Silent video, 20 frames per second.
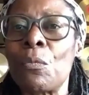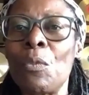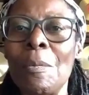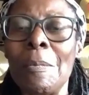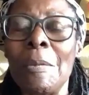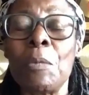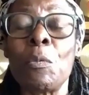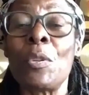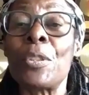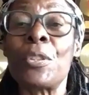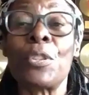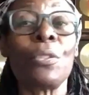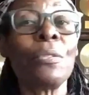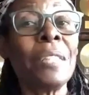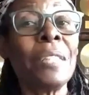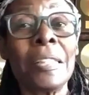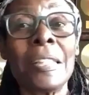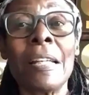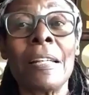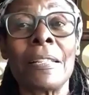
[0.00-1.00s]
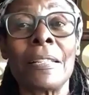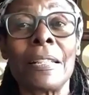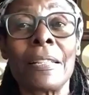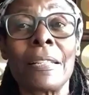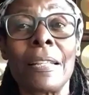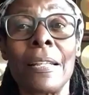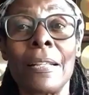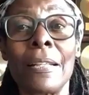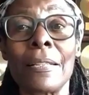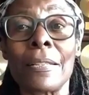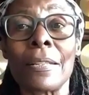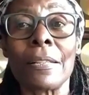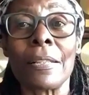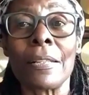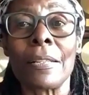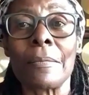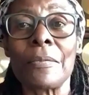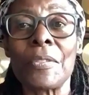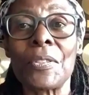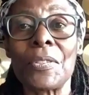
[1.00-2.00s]
and women weren't doing that at that
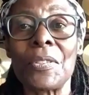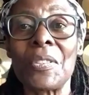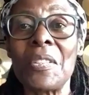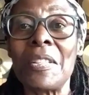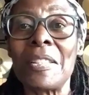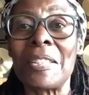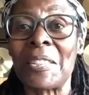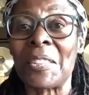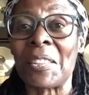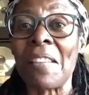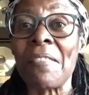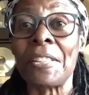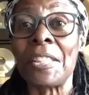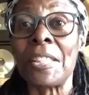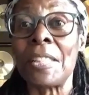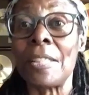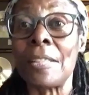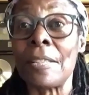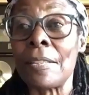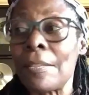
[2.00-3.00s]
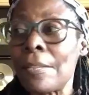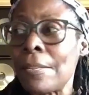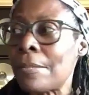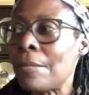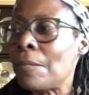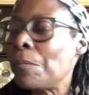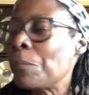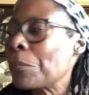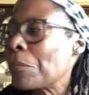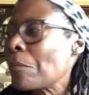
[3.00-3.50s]
time. It was in the 70s.